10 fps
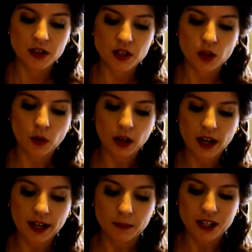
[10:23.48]
So you want
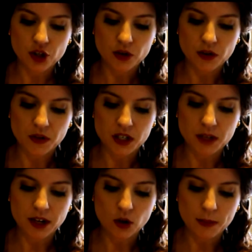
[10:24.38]
to kind of make sure that the
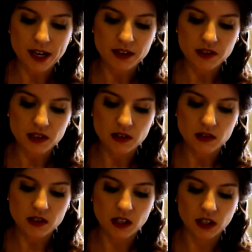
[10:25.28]
tomato paste
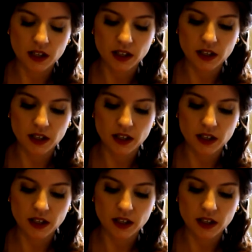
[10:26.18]
is